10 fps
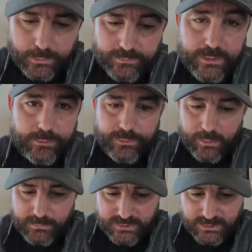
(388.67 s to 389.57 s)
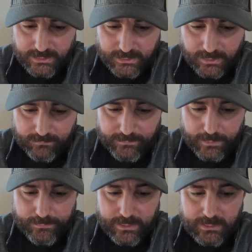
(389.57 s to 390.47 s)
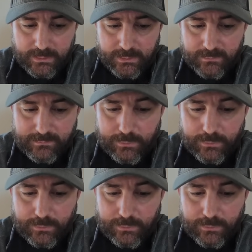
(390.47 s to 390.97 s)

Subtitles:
the internet machine and found that it is